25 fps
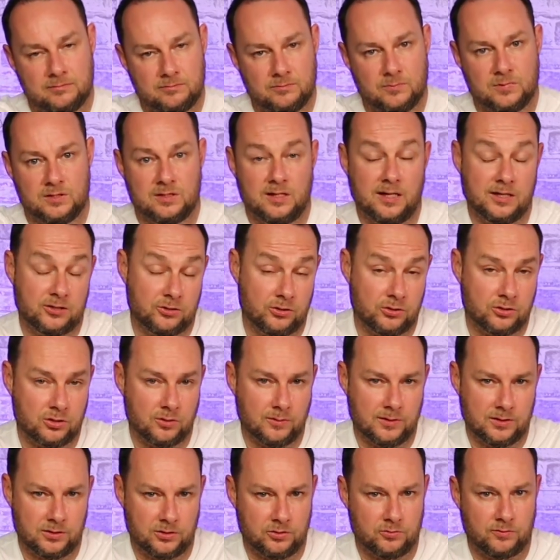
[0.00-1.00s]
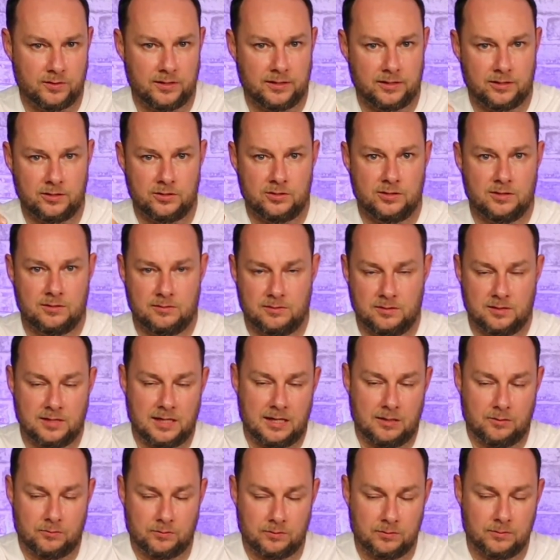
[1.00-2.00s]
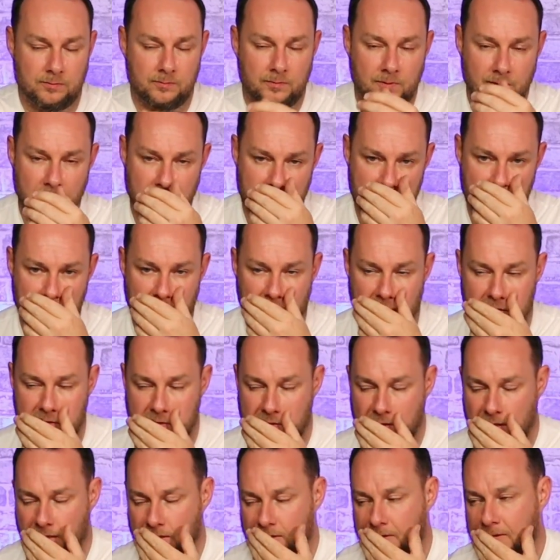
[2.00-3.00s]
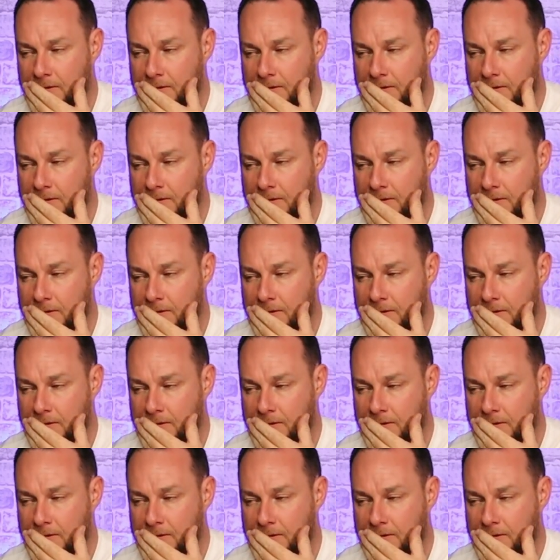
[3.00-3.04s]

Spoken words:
It's an extra 2 inches really, because you count his place.